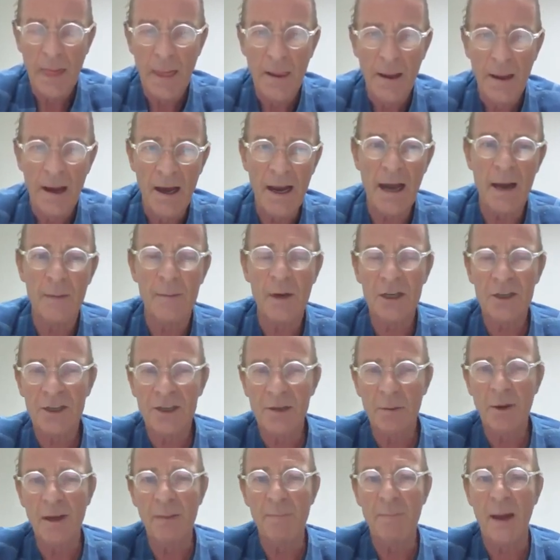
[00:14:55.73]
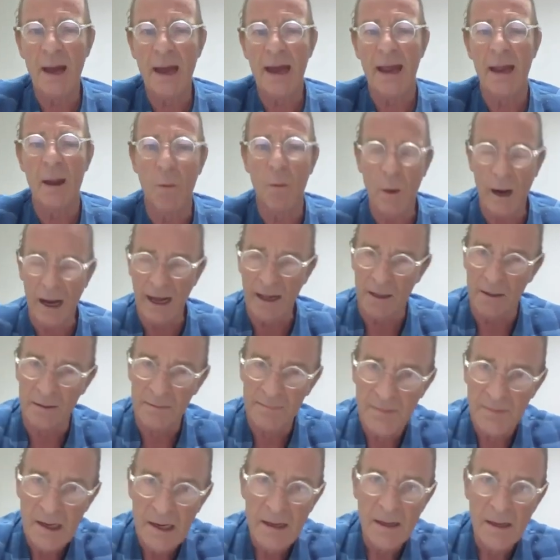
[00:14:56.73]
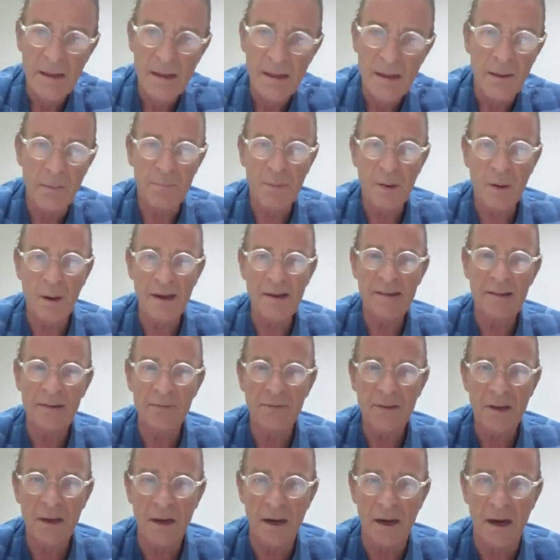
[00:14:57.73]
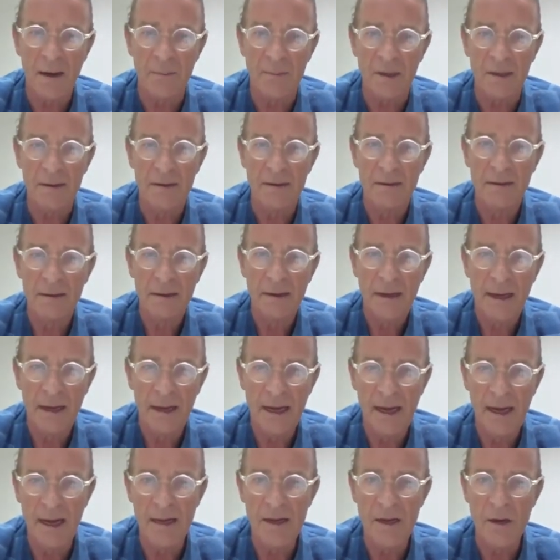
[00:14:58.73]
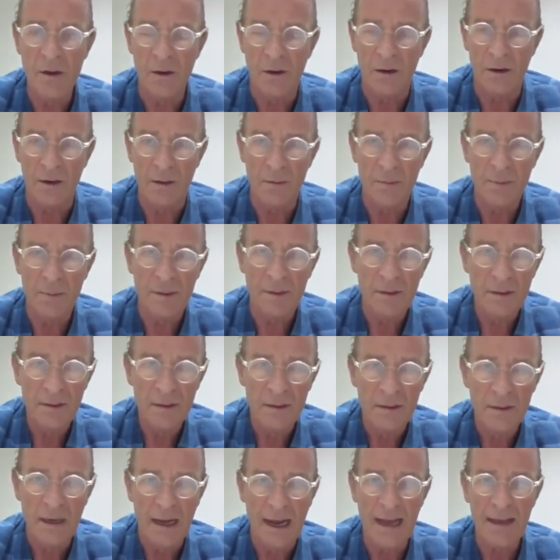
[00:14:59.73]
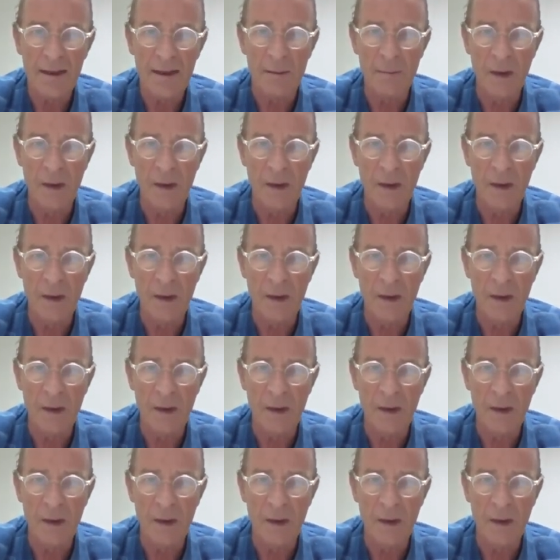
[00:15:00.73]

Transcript: And how much do we pay? Well, the price of carbon in Europe at the